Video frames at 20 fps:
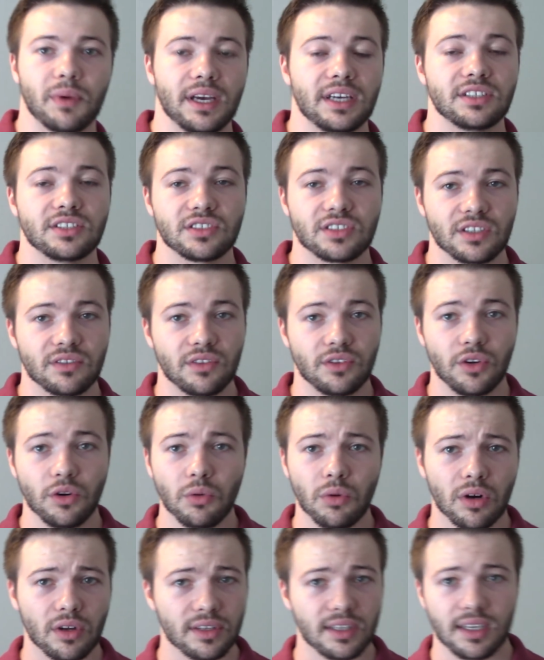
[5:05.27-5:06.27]
pages of the New
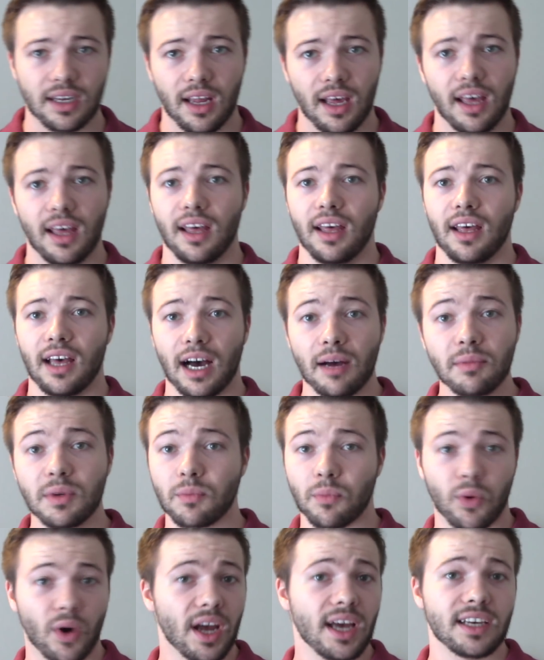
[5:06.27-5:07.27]
World, and I'm
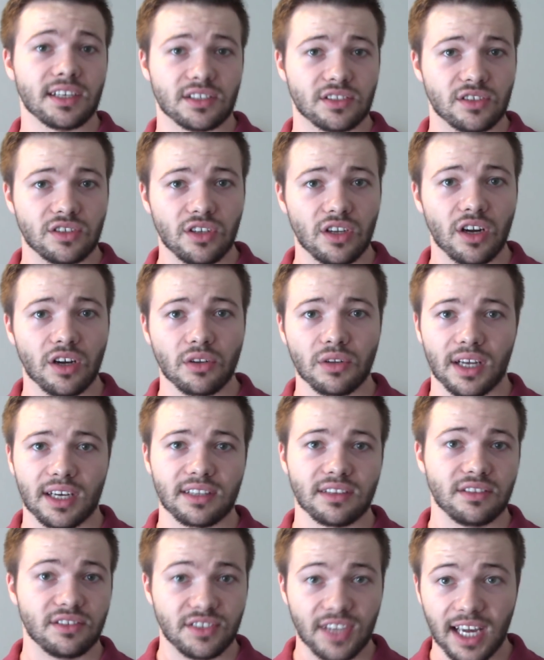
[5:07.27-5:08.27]
impressed, you know,
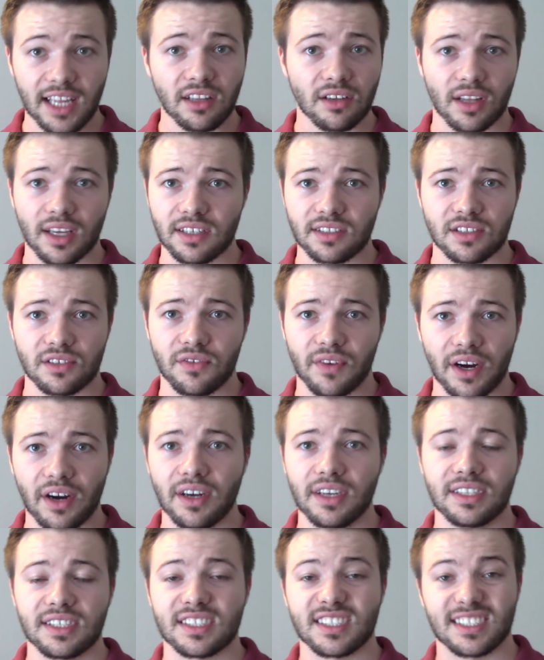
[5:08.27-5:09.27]
like Daniel has a
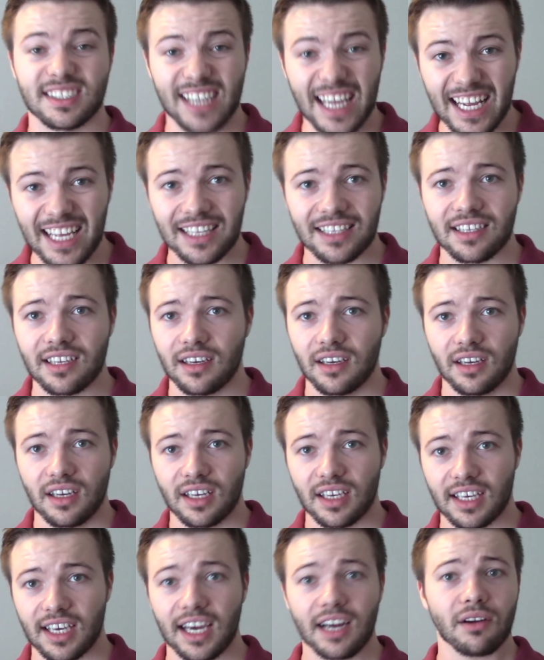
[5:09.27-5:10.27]
very distinct
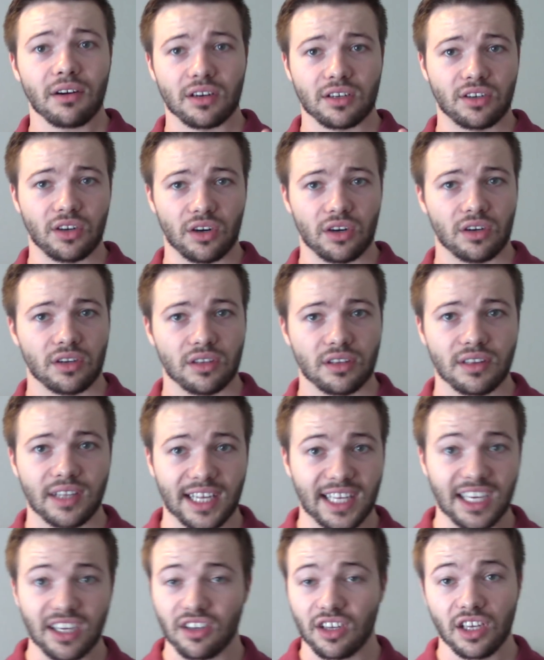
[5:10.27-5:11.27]
character.
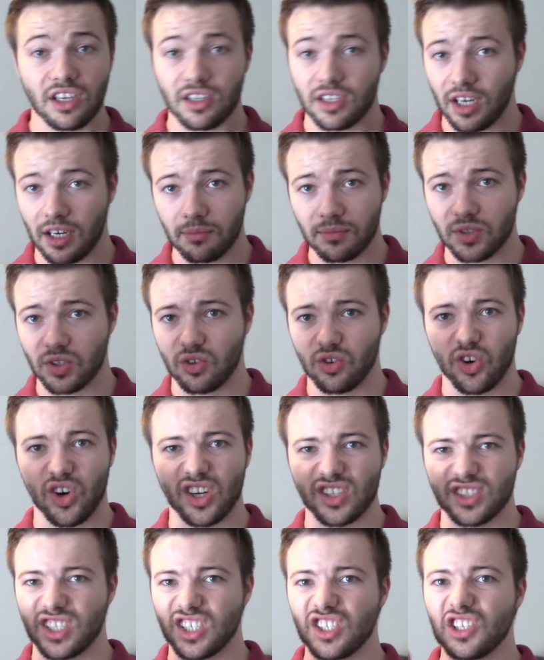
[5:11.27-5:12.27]
Like it comes
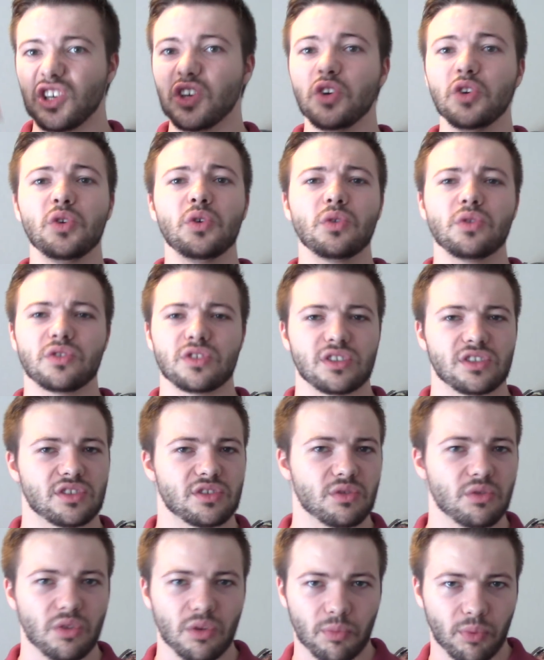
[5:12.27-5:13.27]
across, it oozes
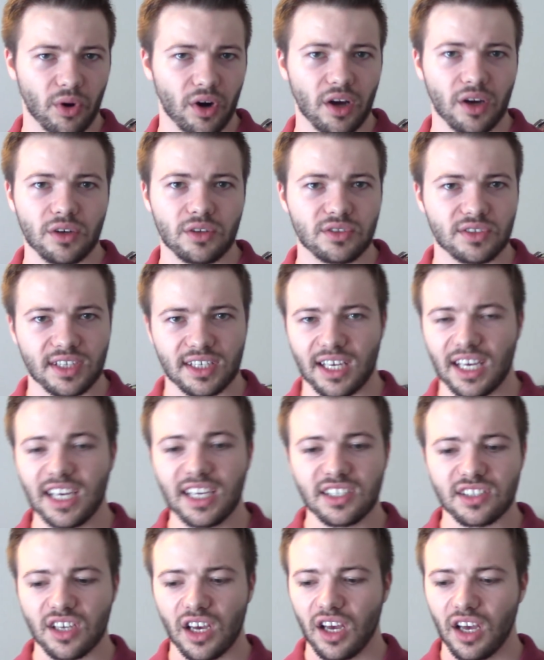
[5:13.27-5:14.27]
through the prose. Like
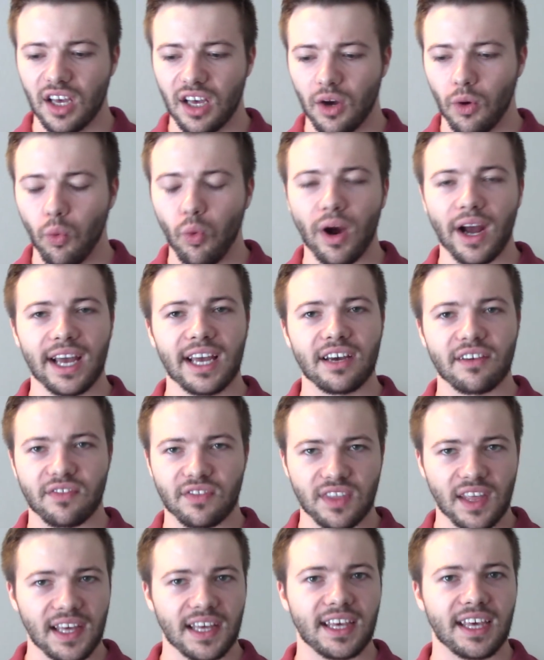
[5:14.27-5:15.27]
his way of
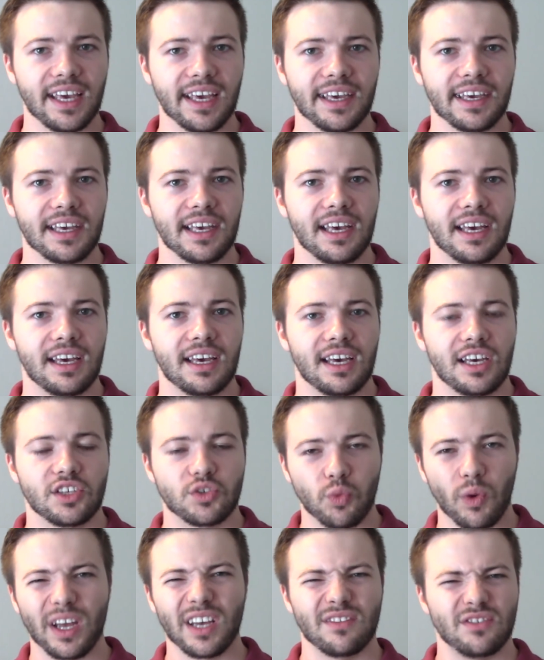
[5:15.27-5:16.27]
thinking, his
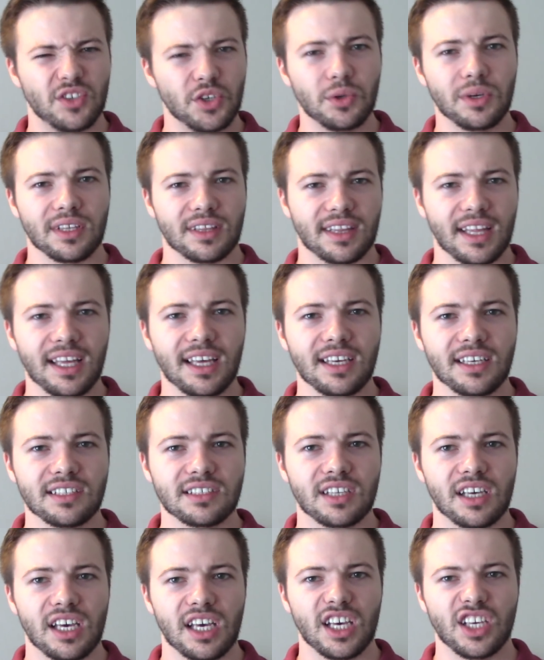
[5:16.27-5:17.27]
way of doing
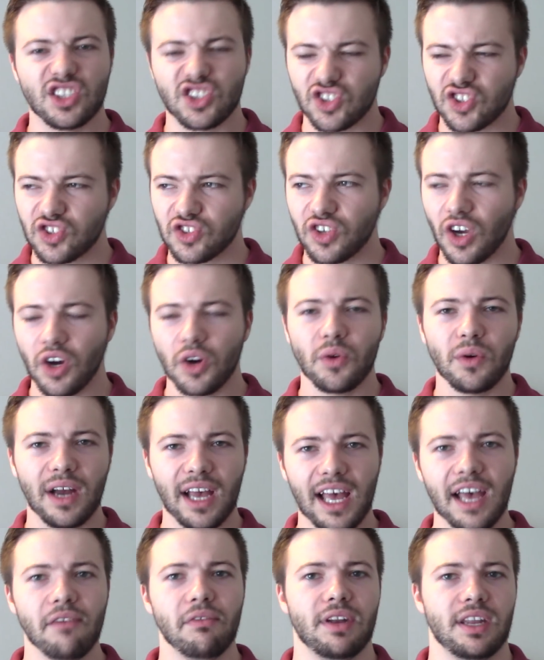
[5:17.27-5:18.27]
things is so
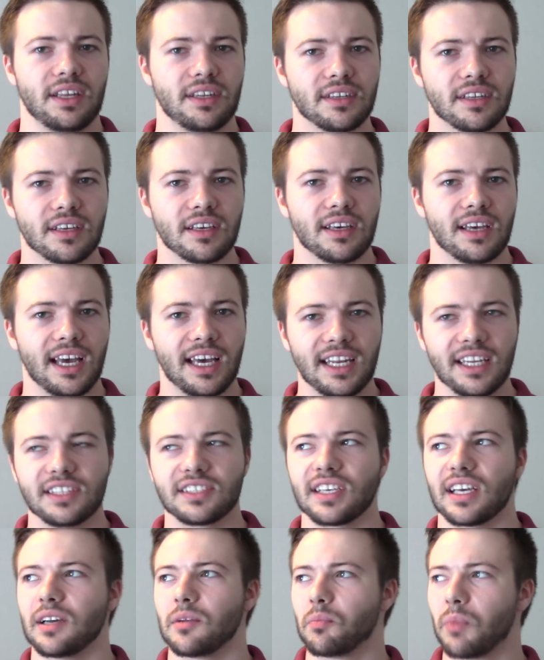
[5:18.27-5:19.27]
evident, and
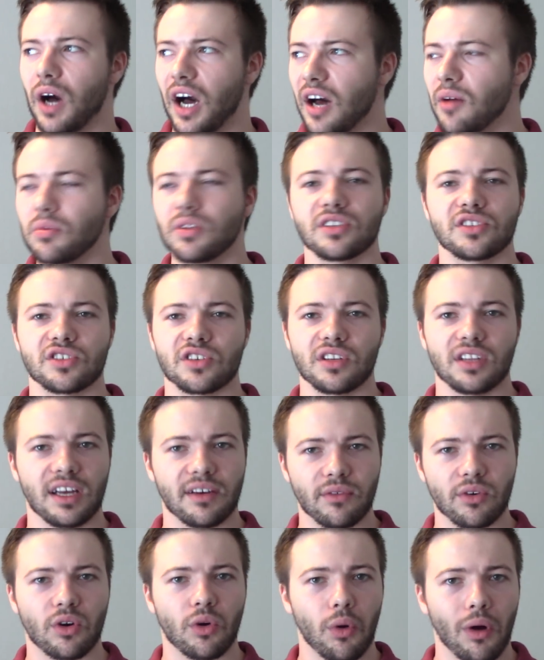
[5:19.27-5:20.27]
it's like publisher
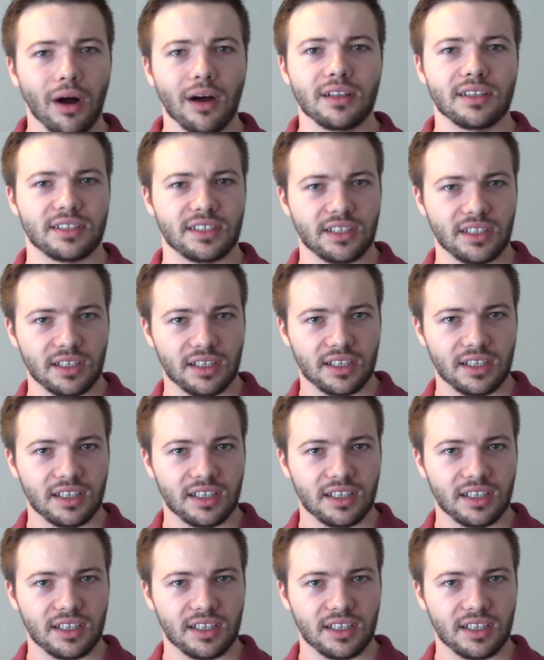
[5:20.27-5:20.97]
level quality.